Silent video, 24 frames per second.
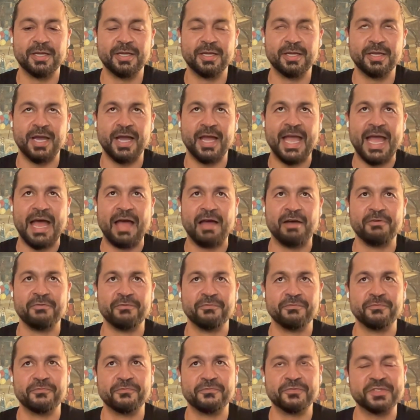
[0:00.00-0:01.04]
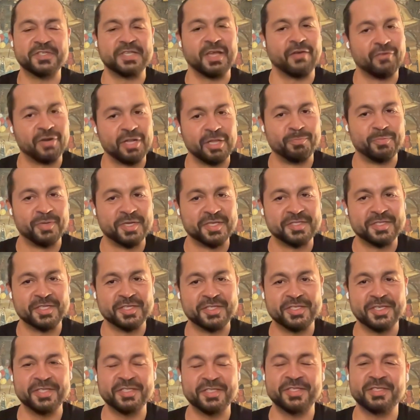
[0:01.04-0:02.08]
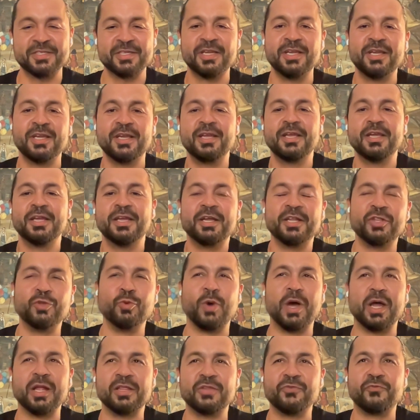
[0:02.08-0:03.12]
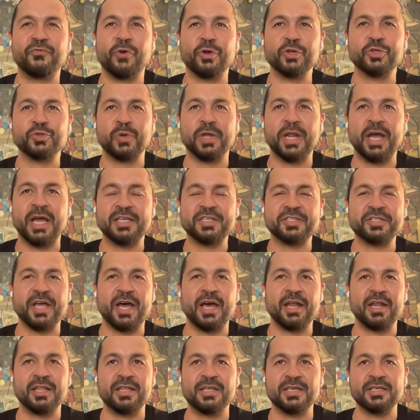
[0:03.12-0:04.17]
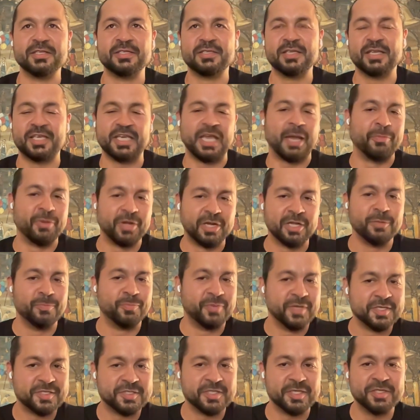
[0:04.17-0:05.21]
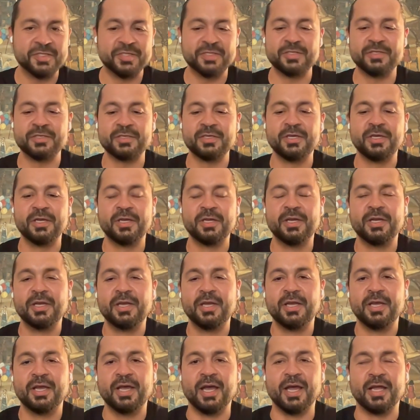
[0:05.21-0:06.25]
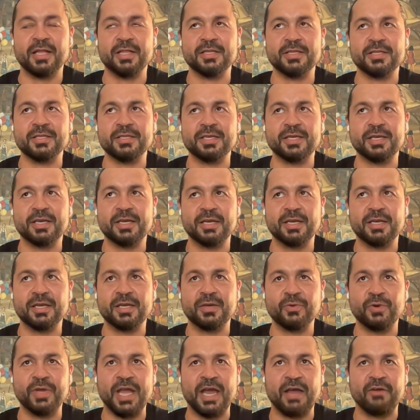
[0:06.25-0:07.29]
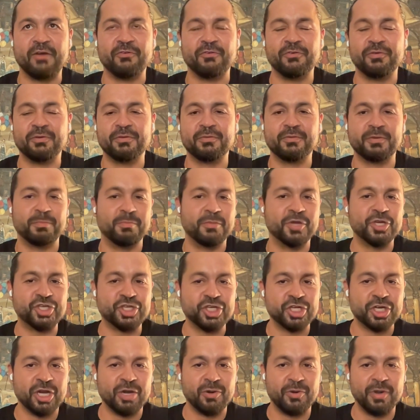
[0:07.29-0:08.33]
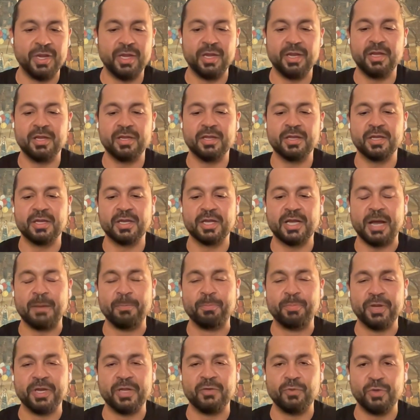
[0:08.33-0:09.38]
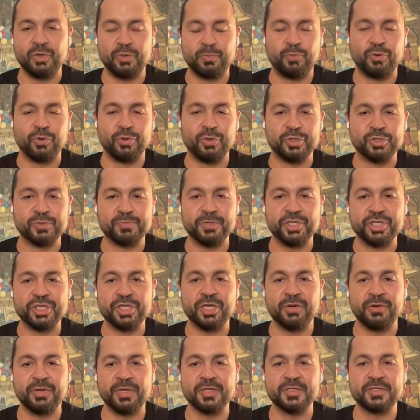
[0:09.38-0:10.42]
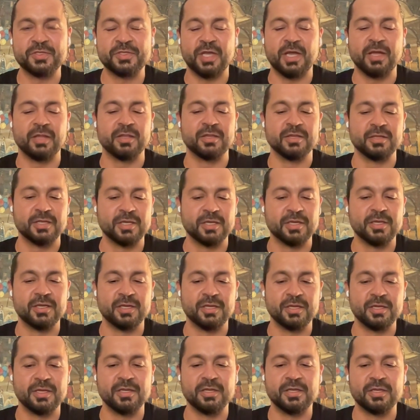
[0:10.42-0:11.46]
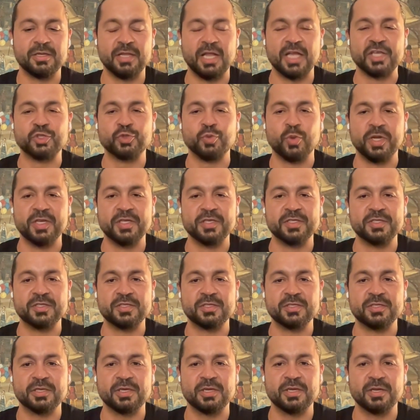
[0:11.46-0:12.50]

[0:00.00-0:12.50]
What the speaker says: I have several businesses. The first one I started is a chemical business, and we have a machinery company. We produce machineries, and the last one is